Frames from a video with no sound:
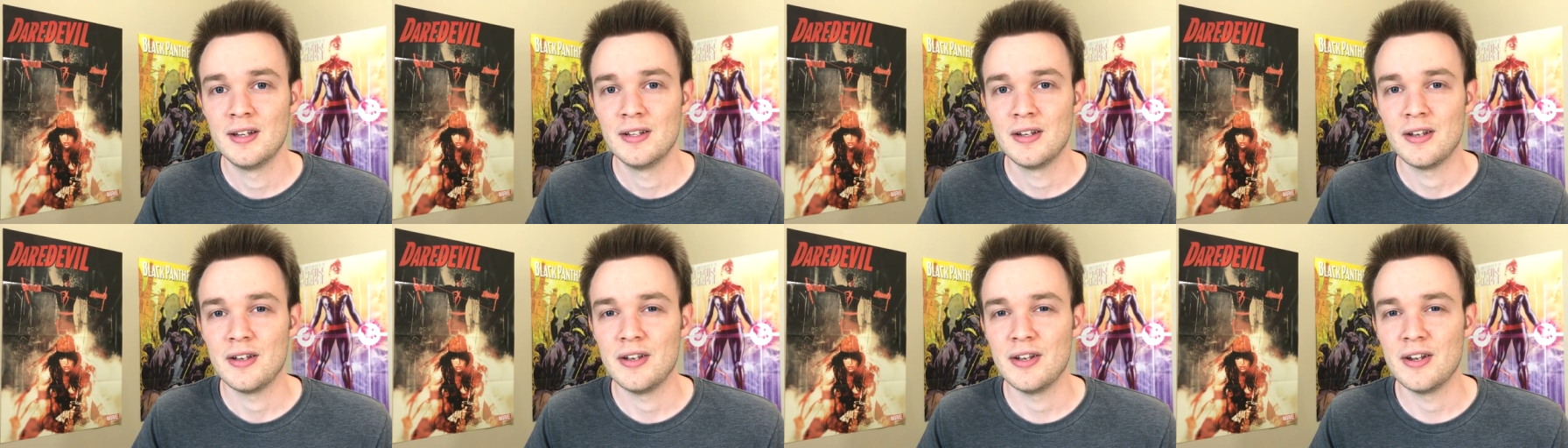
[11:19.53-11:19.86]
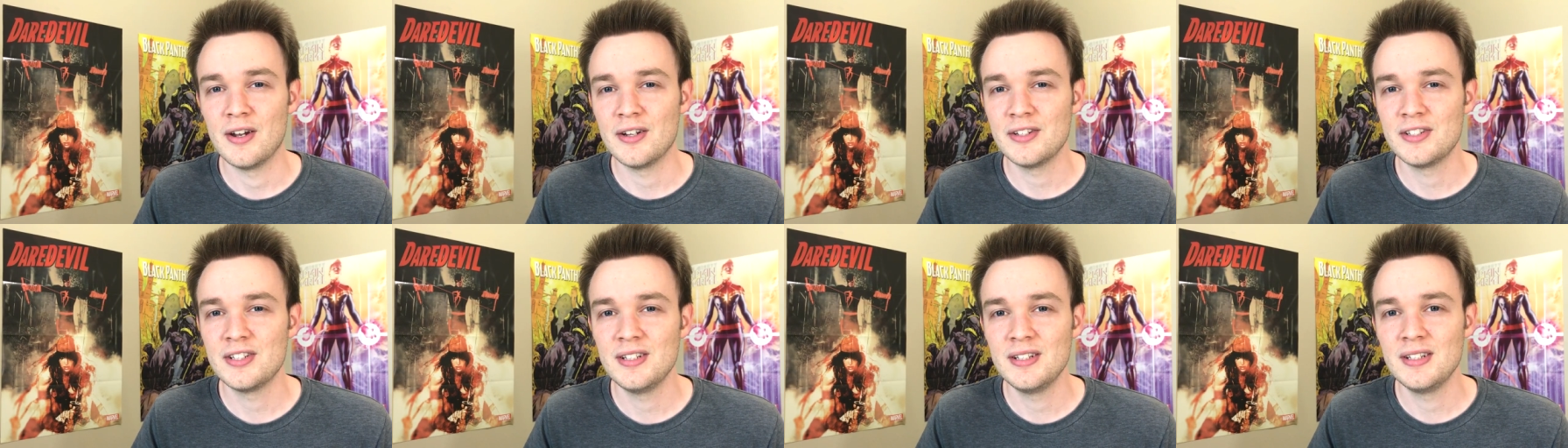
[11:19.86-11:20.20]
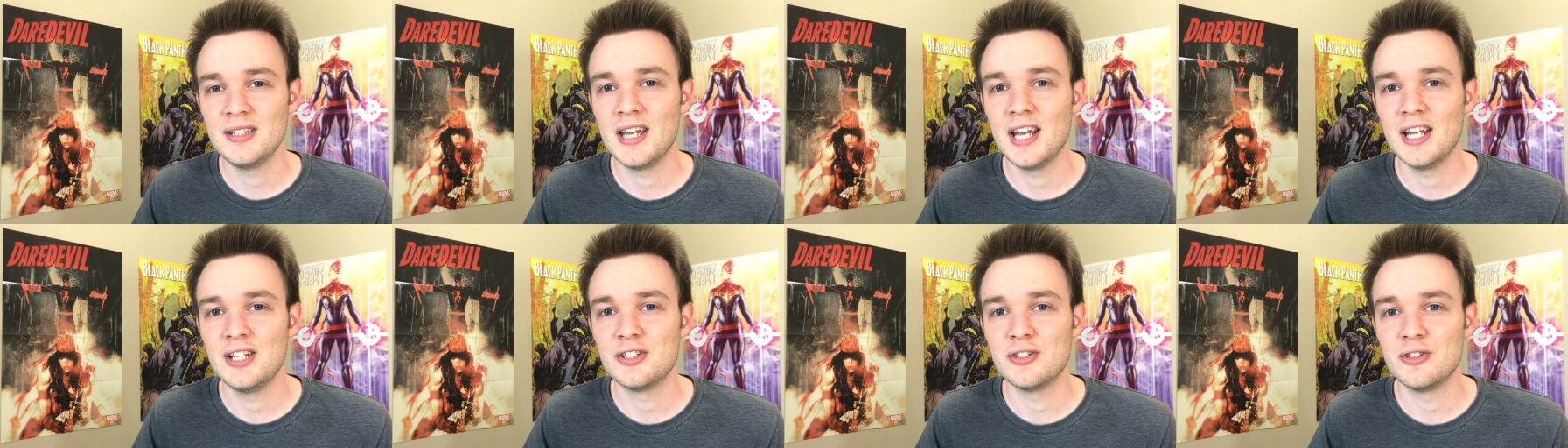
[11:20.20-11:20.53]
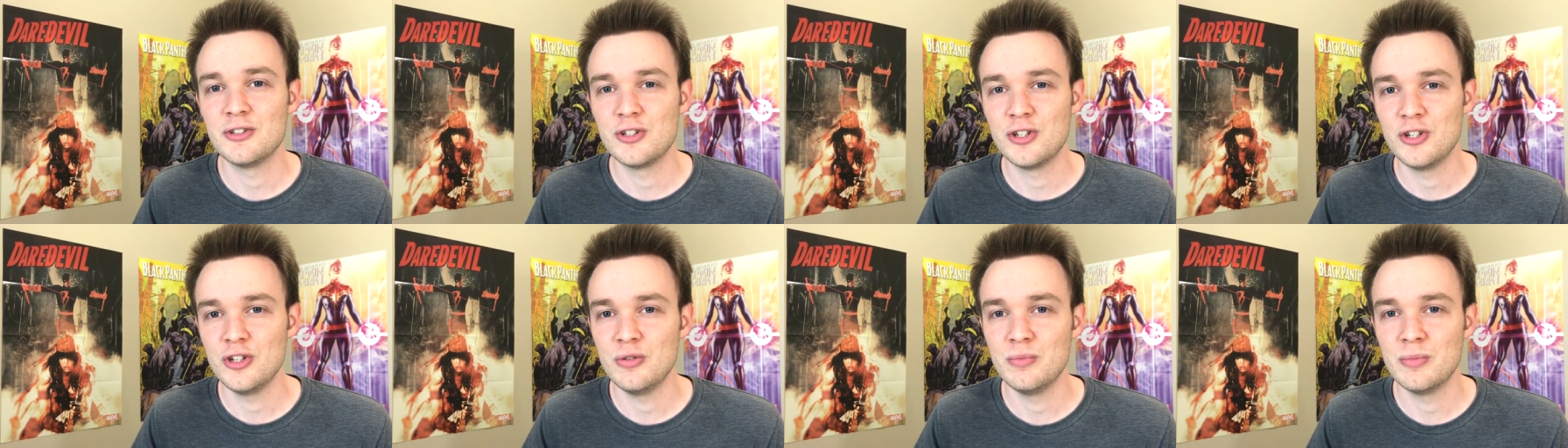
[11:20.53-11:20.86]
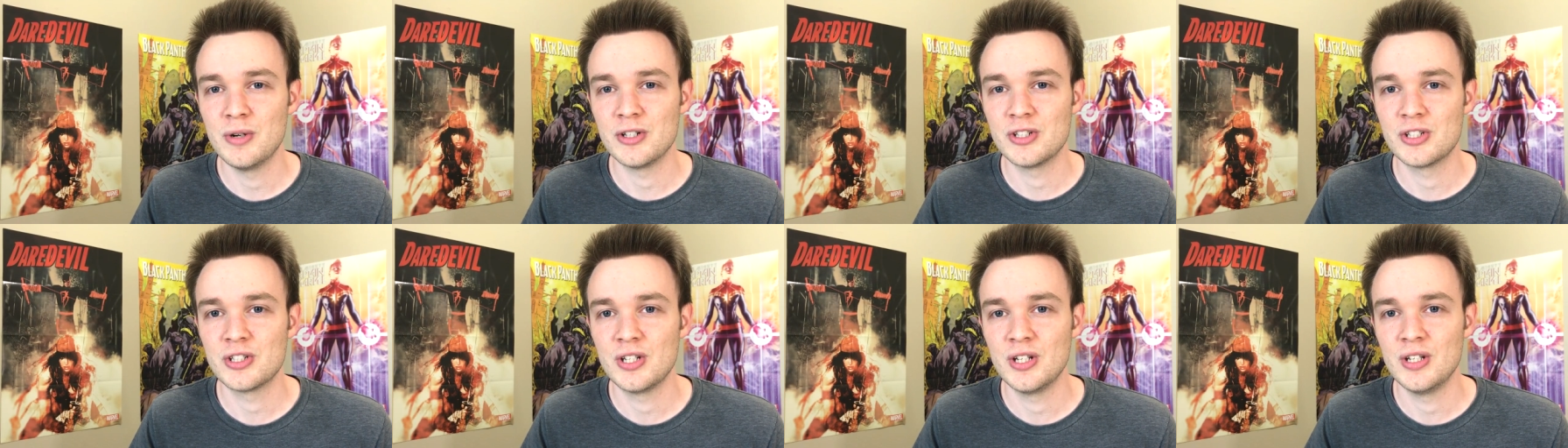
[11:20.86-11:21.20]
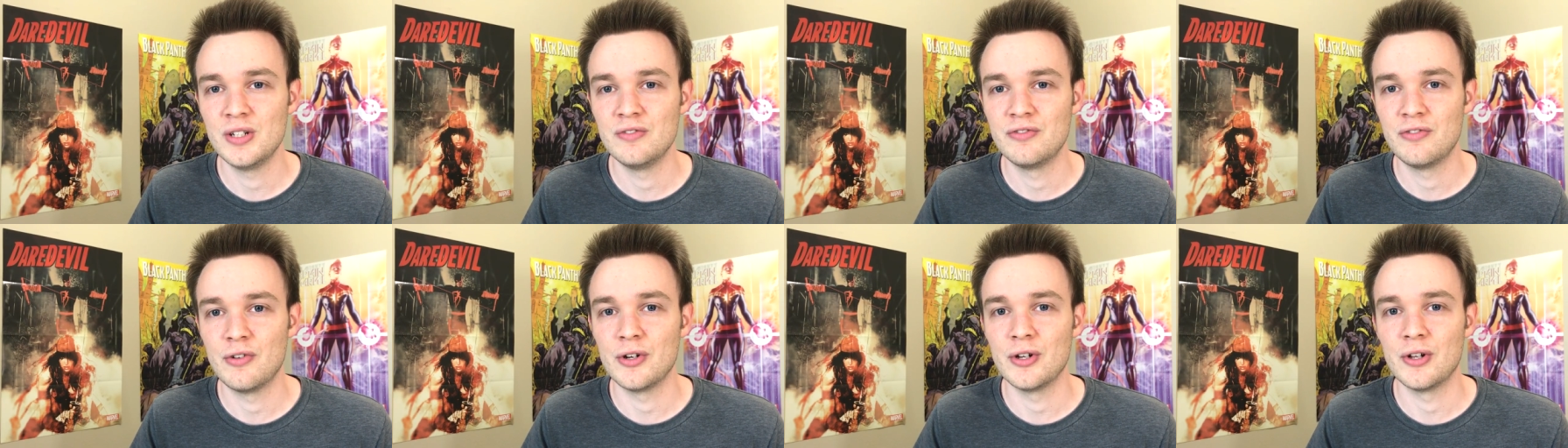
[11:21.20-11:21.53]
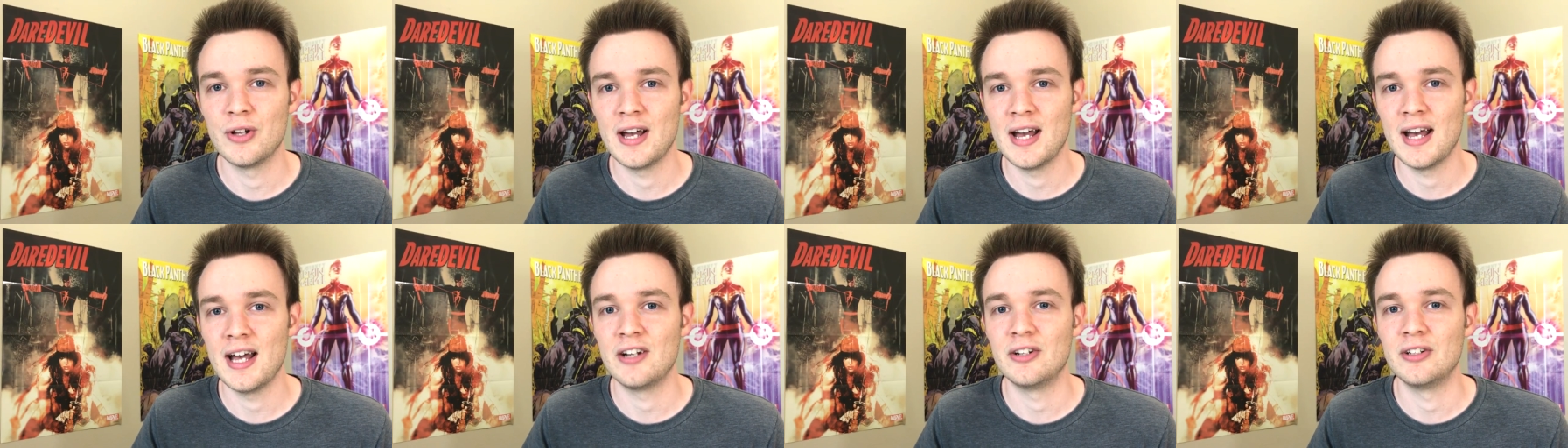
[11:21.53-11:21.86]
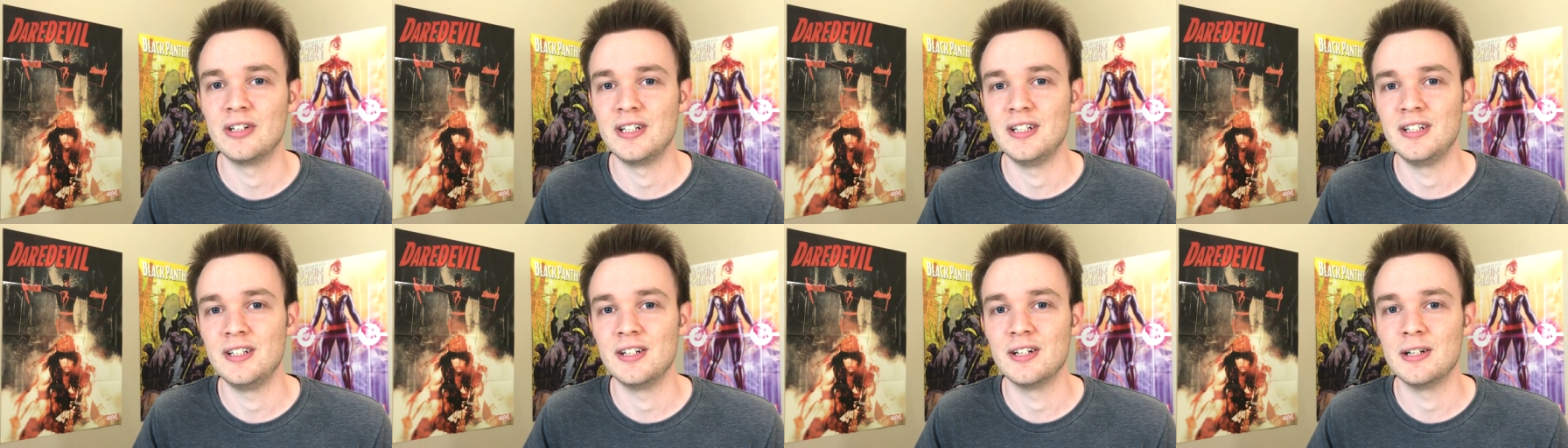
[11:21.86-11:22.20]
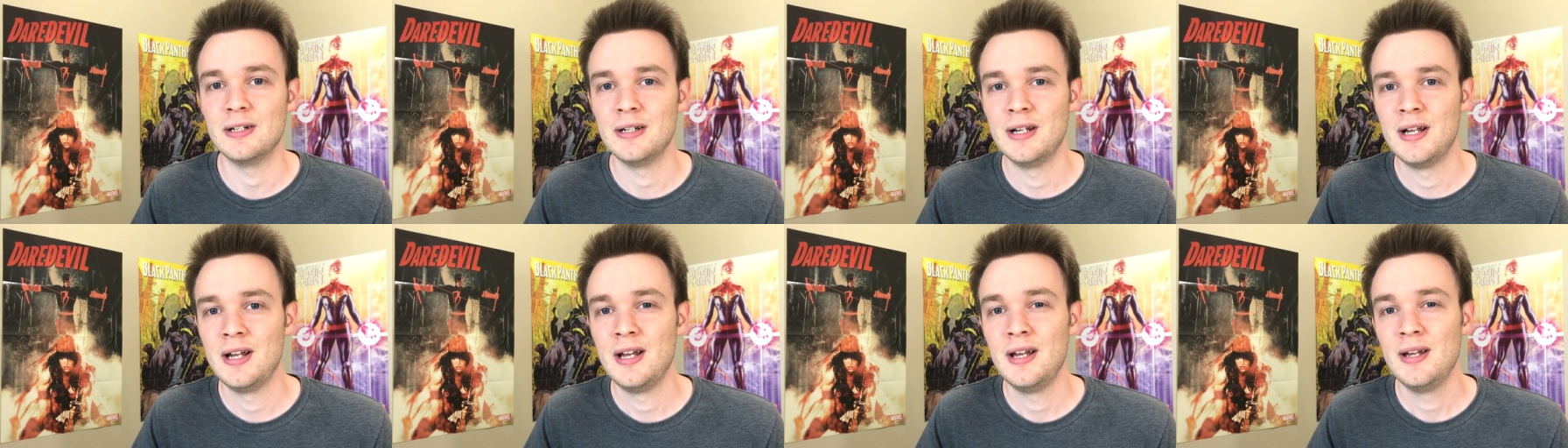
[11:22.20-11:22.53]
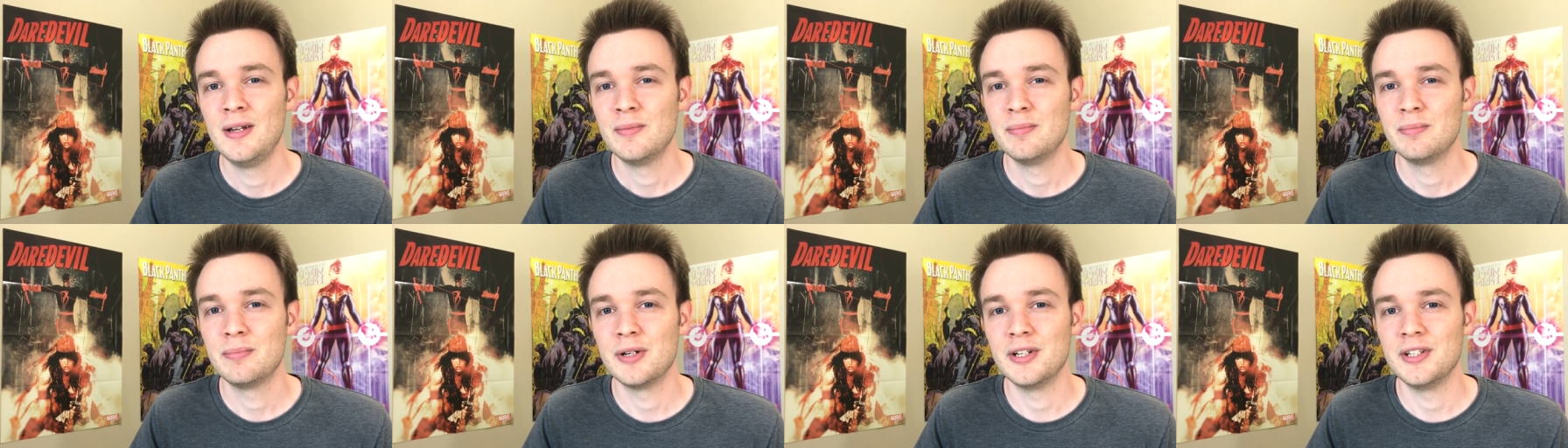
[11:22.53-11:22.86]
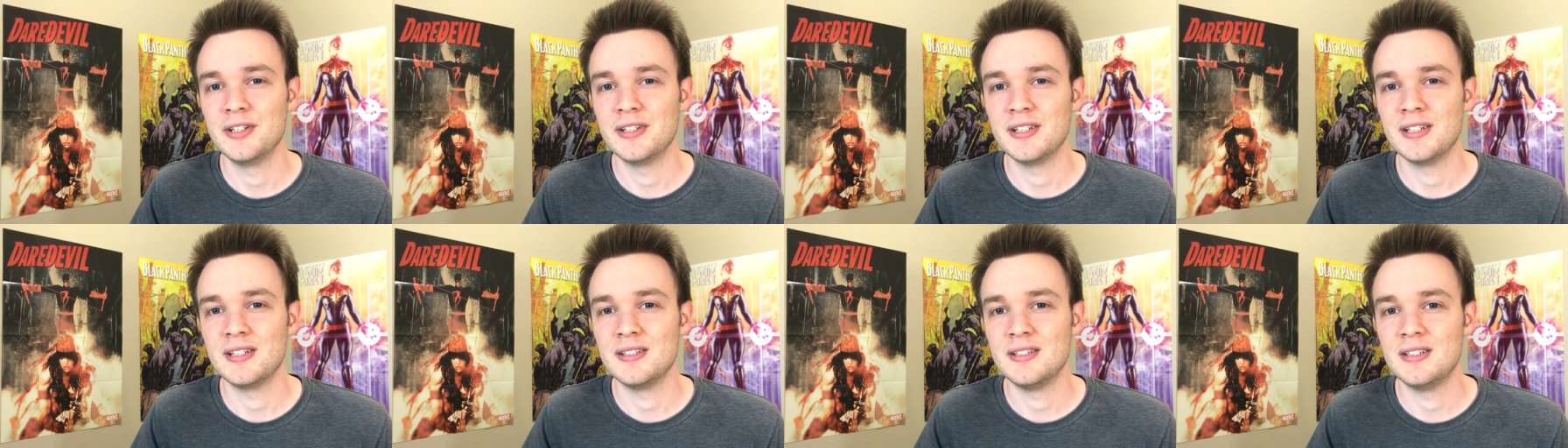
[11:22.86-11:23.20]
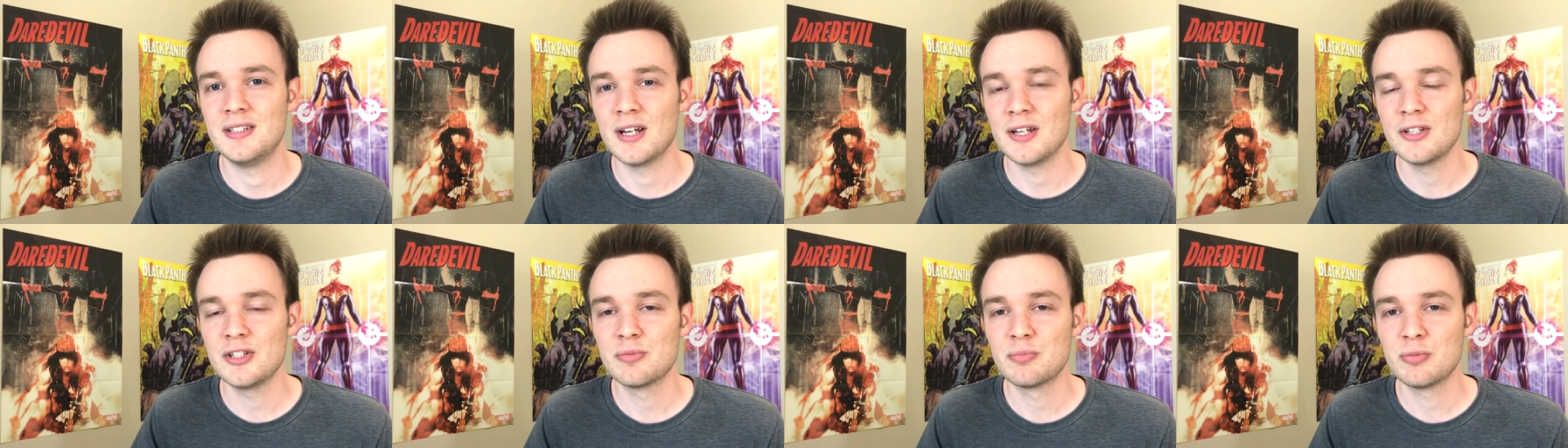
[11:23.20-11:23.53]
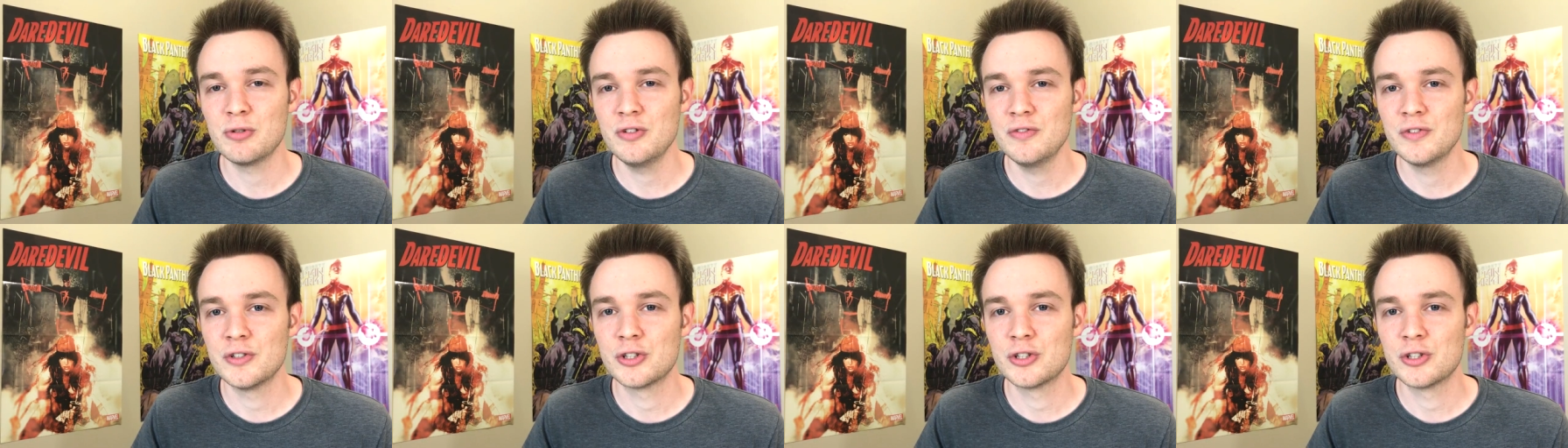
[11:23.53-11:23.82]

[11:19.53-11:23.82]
Not to engage in too much tinfoil hattery here, but it does prove a